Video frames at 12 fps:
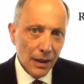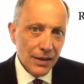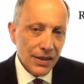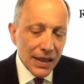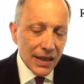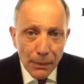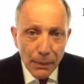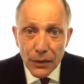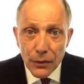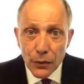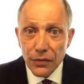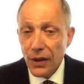Stopping
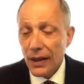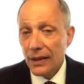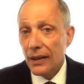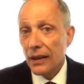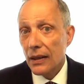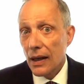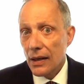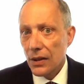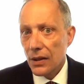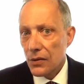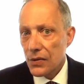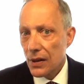and reflecting and
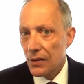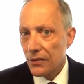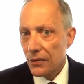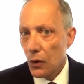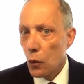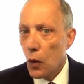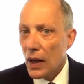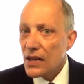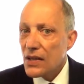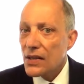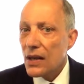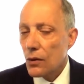asking yourself, what
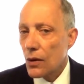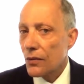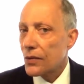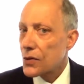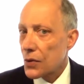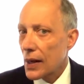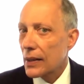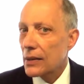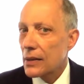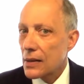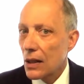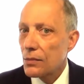is the author trying
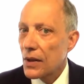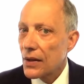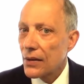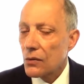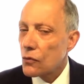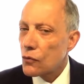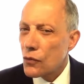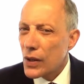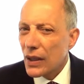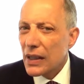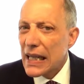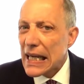to tell me that
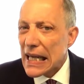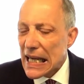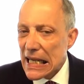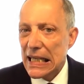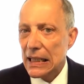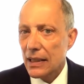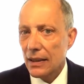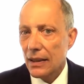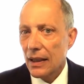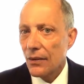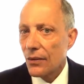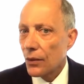really isn't
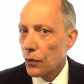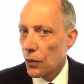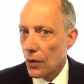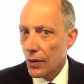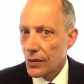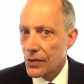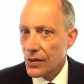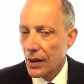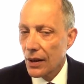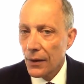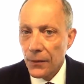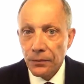in the words?
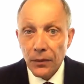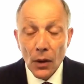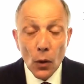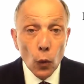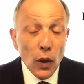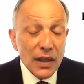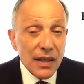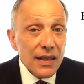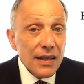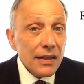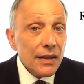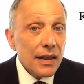What
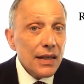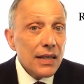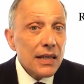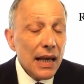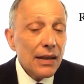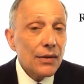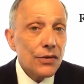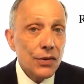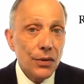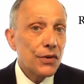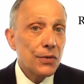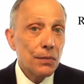does this sentence
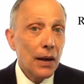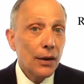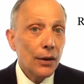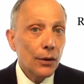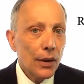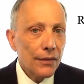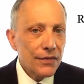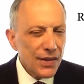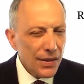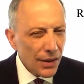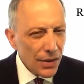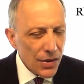or this paragraph
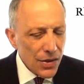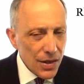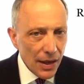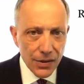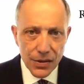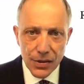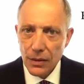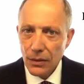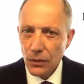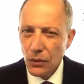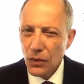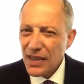suggest?
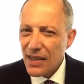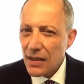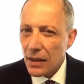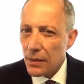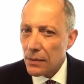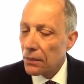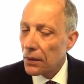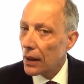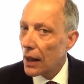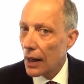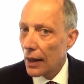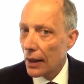What does it
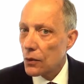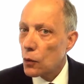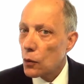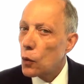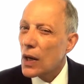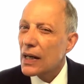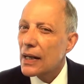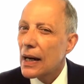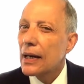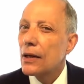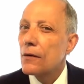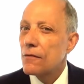imply? What can
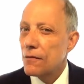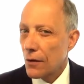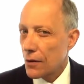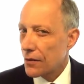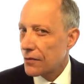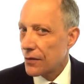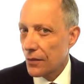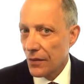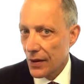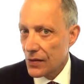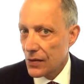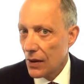I infer from
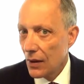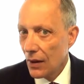this?